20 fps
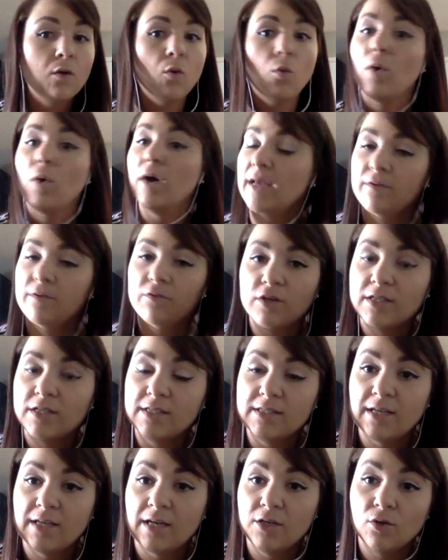whatever it
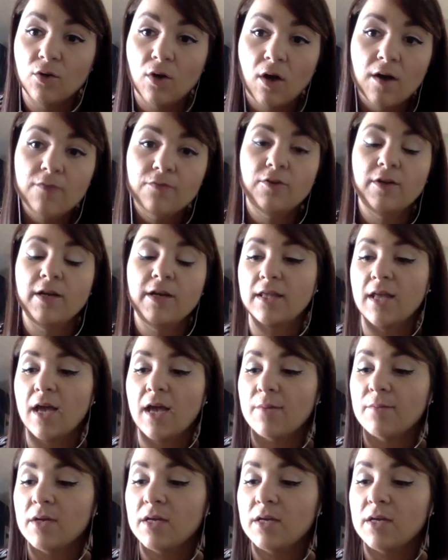is that you're offering them.